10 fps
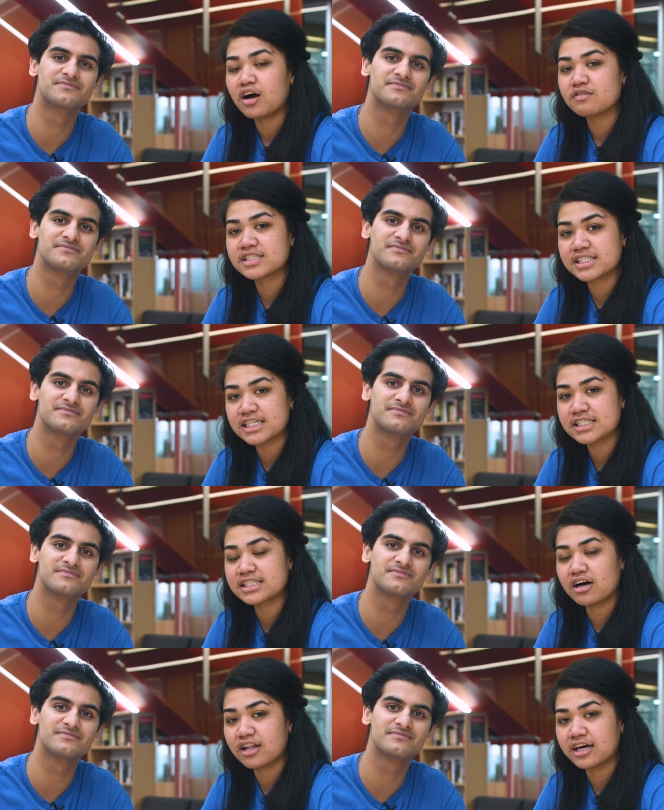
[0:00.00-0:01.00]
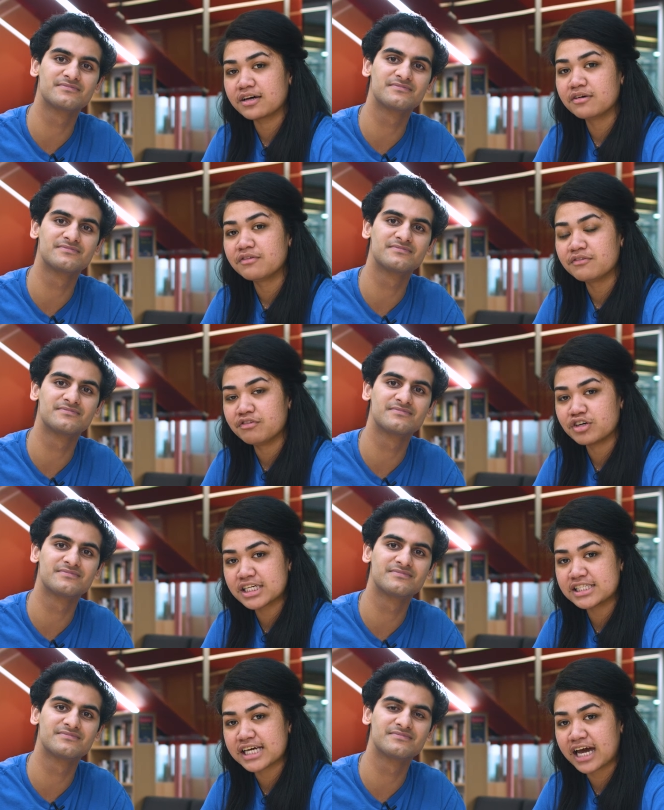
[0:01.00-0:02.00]
Speaker 1: of $6 for the
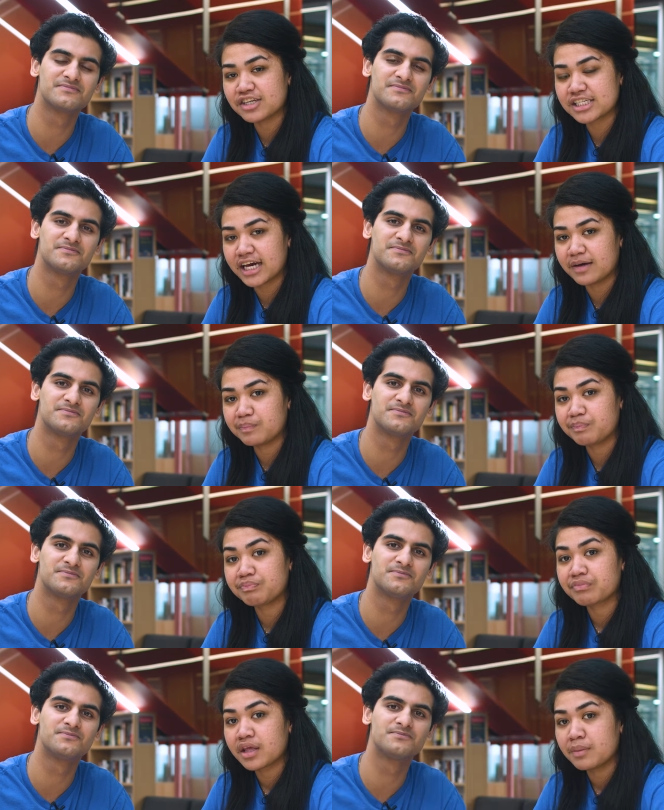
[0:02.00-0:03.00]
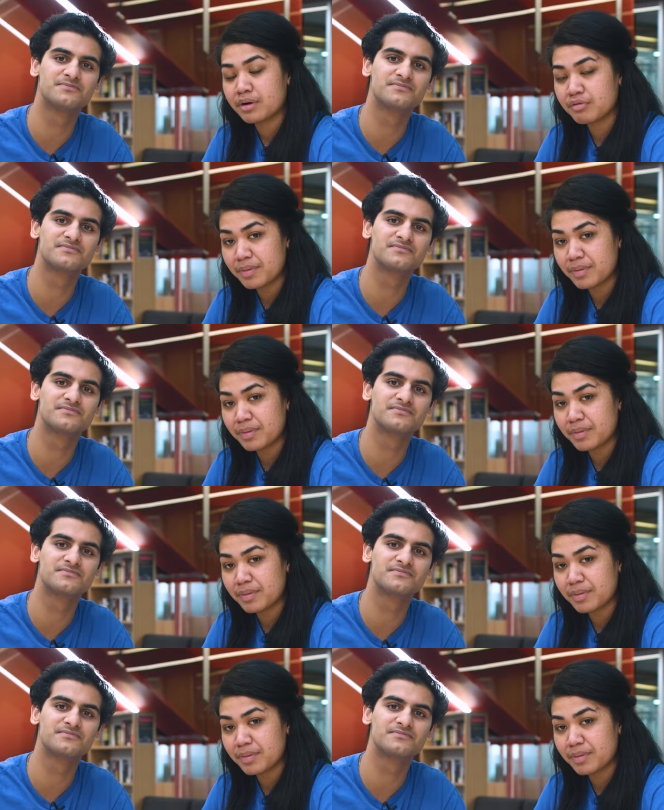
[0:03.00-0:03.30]
entire day. But